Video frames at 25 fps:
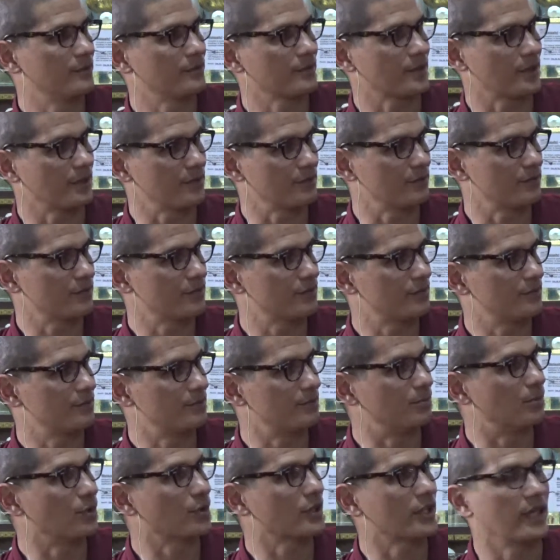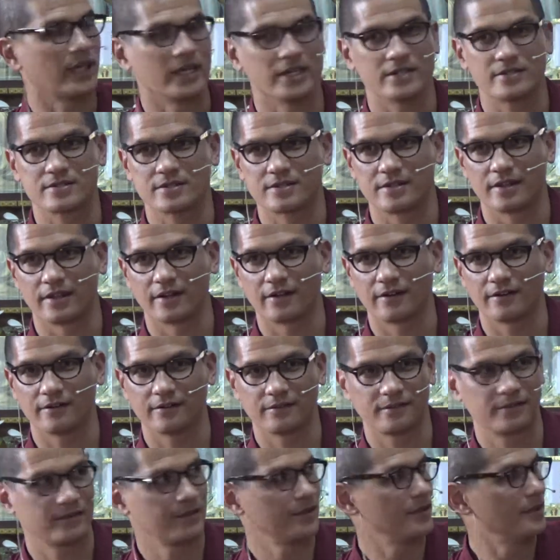kind of bookcase there,
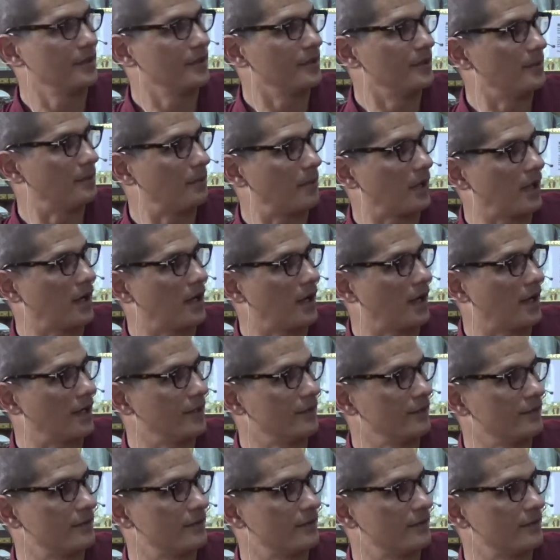behind